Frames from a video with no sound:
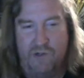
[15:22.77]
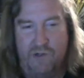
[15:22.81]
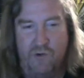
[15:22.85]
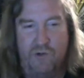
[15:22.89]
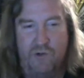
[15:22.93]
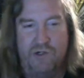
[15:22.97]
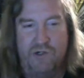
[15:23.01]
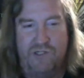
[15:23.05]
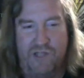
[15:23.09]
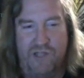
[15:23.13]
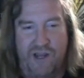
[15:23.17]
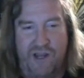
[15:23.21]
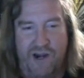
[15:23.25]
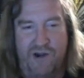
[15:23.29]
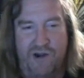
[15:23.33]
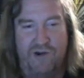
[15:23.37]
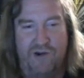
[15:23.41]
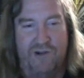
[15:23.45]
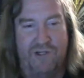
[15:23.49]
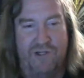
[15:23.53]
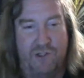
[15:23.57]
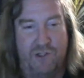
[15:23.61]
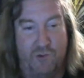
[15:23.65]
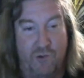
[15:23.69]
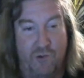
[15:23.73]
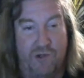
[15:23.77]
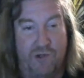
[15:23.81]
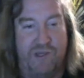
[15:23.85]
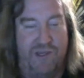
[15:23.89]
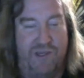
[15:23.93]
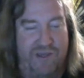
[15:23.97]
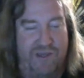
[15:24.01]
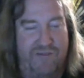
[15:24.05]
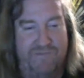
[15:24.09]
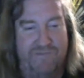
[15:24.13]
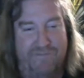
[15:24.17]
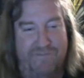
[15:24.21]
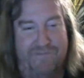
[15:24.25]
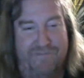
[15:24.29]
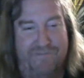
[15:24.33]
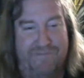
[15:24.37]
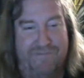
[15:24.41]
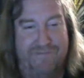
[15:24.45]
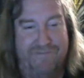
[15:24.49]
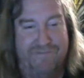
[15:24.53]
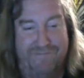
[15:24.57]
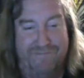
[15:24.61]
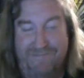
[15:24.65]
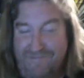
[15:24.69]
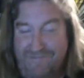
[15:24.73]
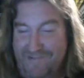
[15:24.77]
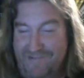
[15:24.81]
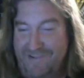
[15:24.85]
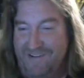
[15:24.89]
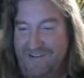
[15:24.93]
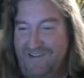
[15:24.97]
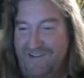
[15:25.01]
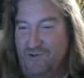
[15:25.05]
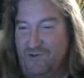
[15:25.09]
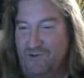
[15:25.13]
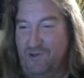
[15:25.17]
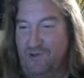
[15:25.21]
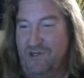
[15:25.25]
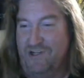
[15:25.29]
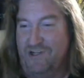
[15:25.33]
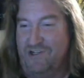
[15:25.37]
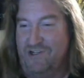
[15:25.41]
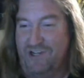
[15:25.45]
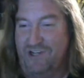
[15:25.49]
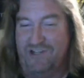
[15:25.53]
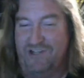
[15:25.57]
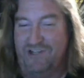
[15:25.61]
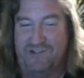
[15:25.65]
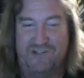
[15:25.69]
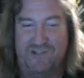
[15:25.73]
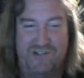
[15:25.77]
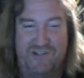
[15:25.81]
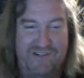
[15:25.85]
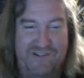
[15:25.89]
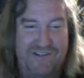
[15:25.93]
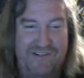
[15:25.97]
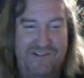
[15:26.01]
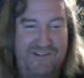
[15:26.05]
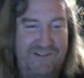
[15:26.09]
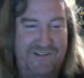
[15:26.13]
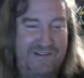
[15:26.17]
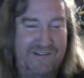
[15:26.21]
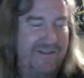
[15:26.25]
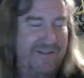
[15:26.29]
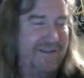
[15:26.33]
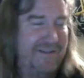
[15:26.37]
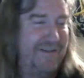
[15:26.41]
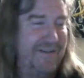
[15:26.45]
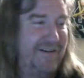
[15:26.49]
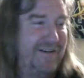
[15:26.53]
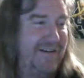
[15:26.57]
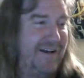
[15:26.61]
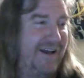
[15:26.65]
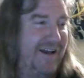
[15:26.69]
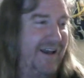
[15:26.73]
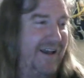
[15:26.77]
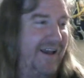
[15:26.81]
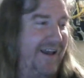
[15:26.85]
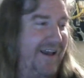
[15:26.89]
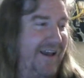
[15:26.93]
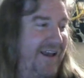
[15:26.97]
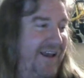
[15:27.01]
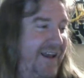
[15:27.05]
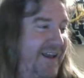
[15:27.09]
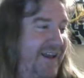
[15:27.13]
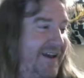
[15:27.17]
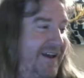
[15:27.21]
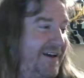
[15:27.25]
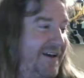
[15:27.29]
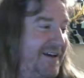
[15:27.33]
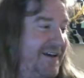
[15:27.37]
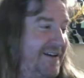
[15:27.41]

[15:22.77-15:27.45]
the hairless Wookiee, is what he says. And